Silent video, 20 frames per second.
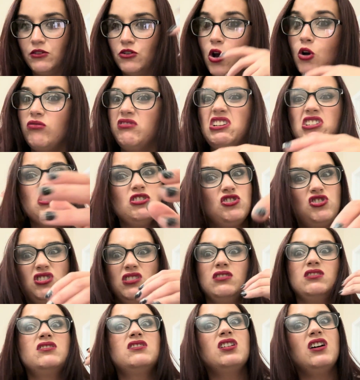No, this is
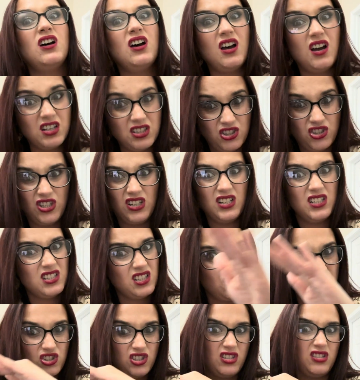just touching. This
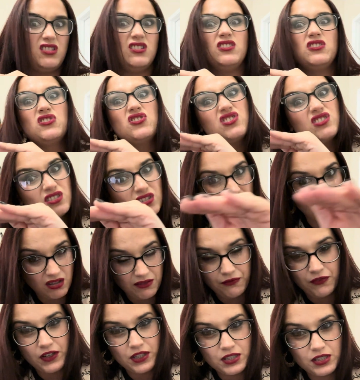is just the
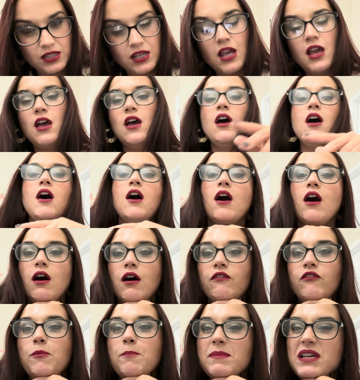surface
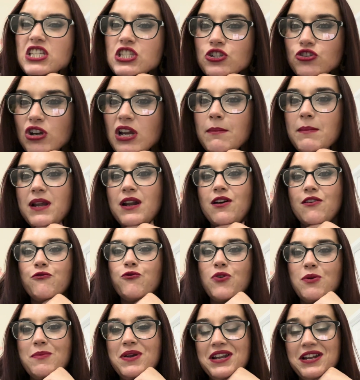of mistreatment of
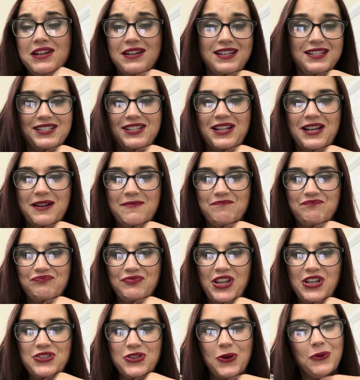women in Islam.
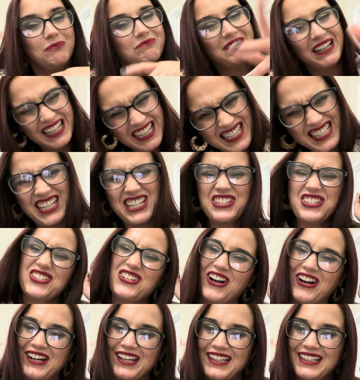So let's get
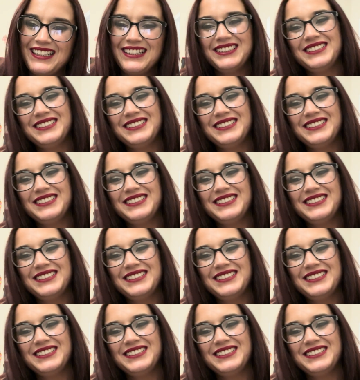started.